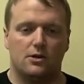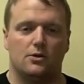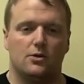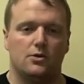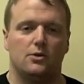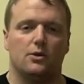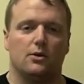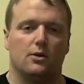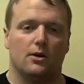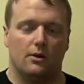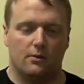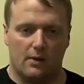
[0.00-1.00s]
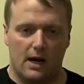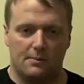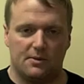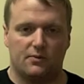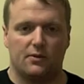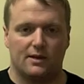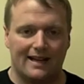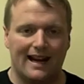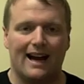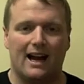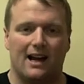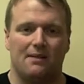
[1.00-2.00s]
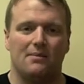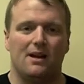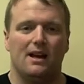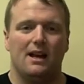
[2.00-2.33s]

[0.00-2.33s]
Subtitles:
you do your reps for time,